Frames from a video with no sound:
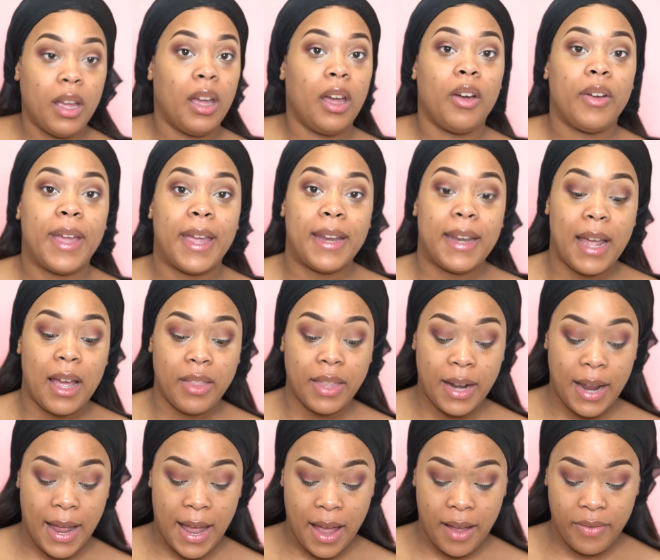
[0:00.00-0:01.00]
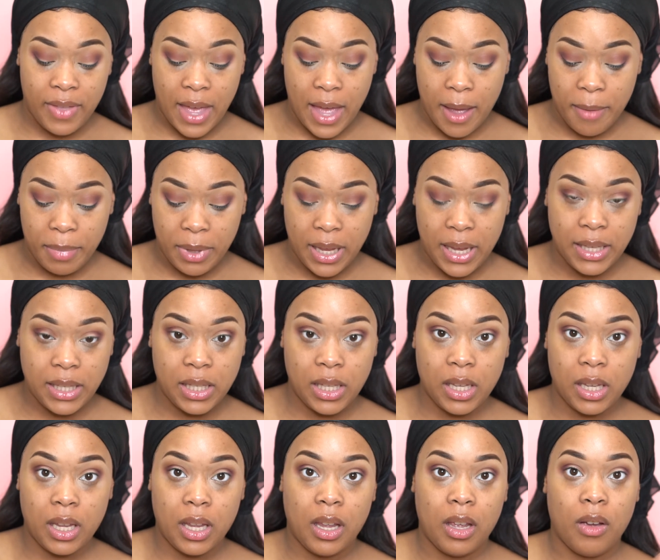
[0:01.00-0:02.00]
Okay, now that I have that placed
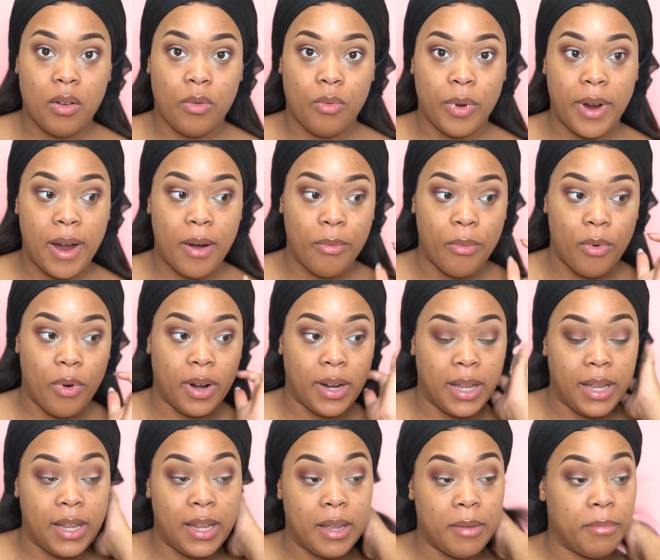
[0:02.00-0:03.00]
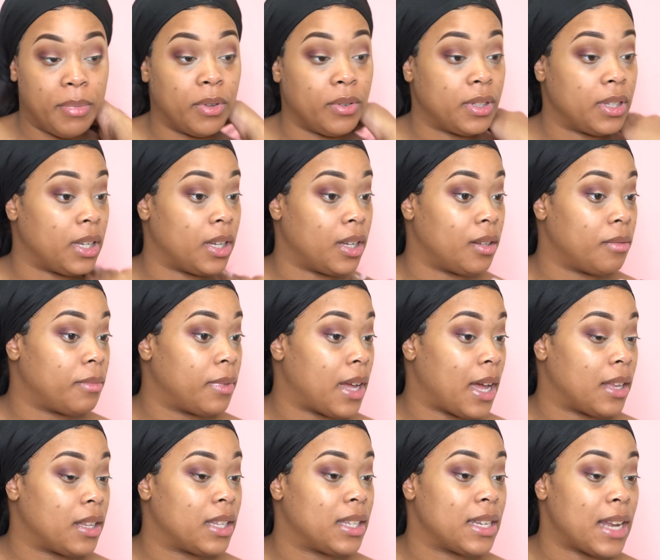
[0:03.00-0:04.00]
where I want it and built up,
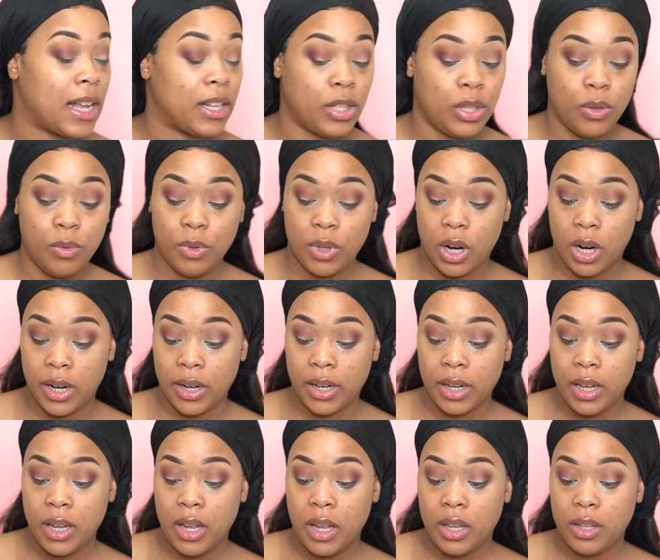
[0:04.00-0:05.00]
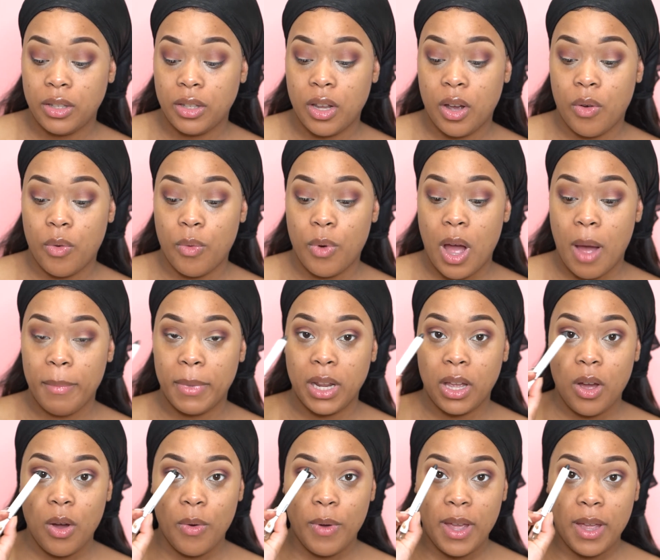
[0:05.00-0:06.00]
it's not too dark. So I'm going
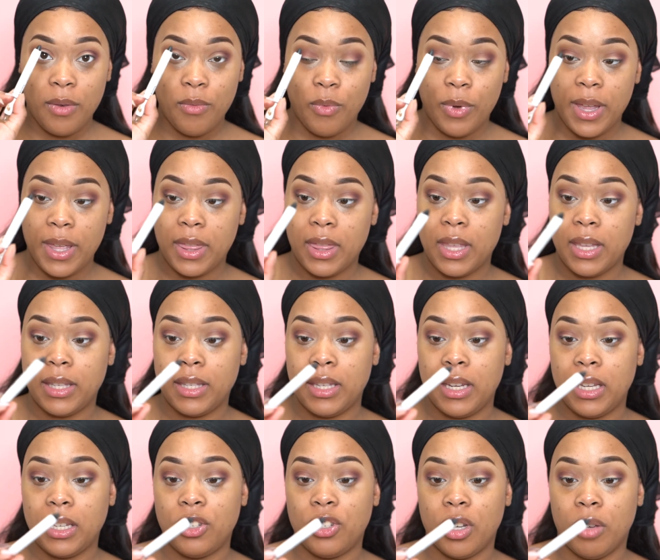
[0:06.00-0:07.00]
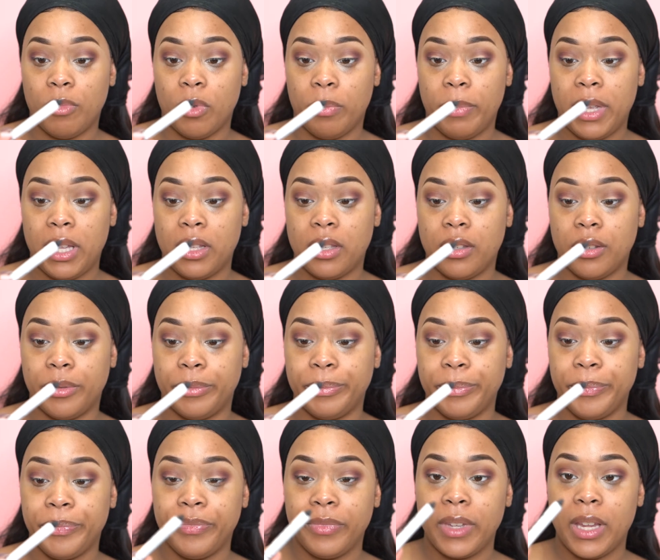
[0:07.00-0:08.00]
to go in with this NYX Jumbo
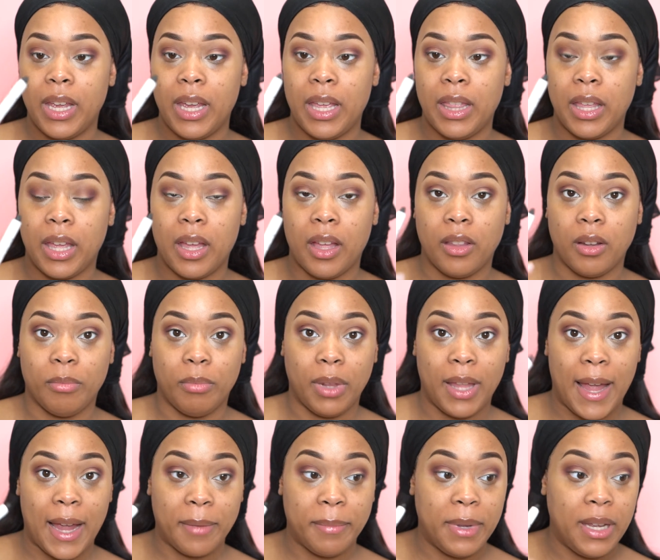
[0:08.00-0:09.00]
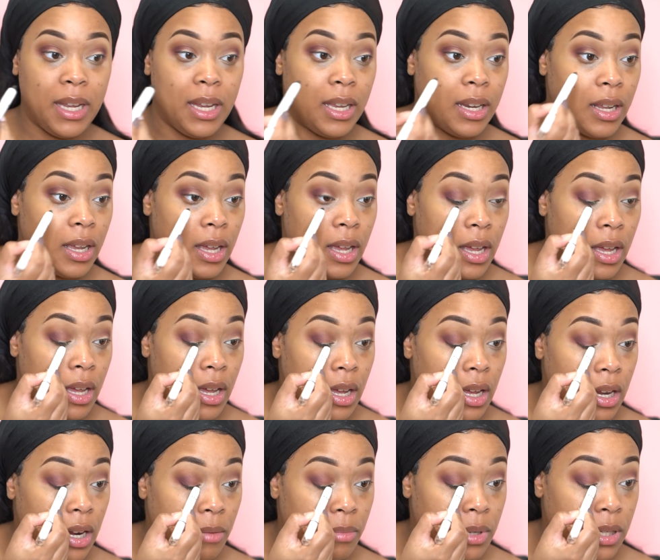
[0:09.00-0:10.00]
Pencil in the color Black Bean.
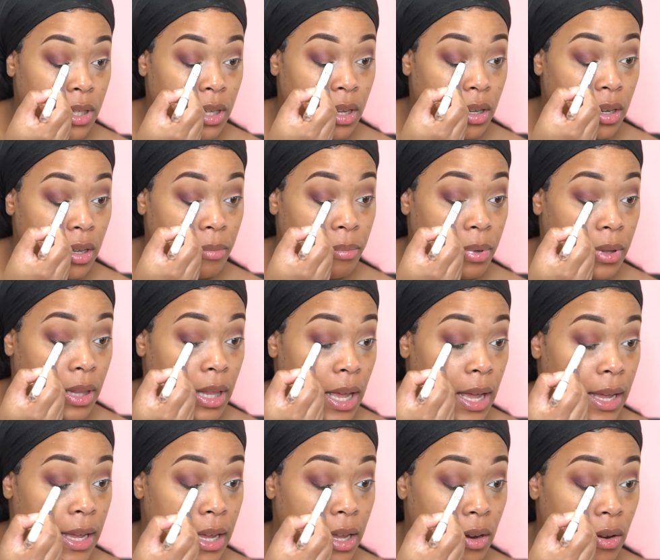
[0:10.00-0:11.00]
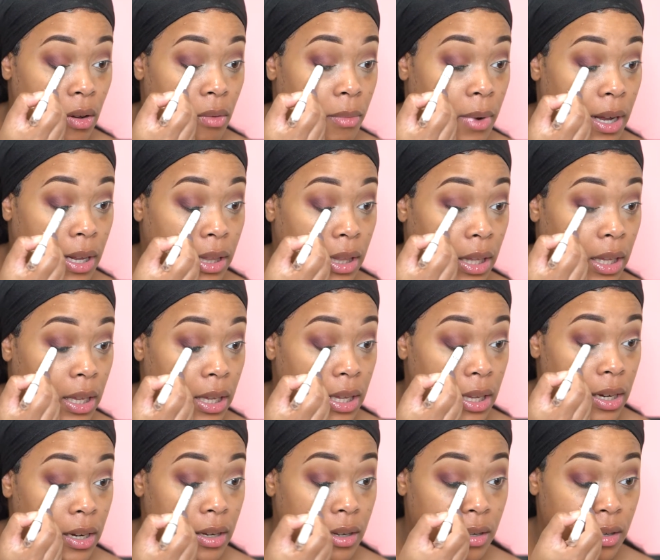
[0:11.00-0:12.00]
And I'm just going to apply it on my
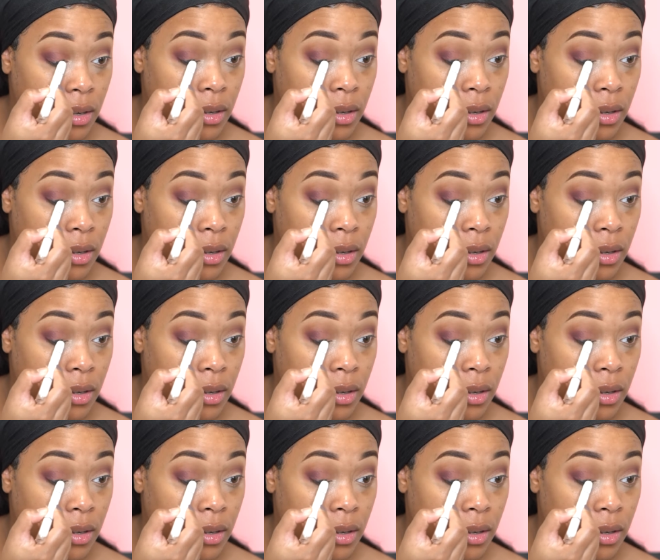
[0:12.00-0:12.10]
lid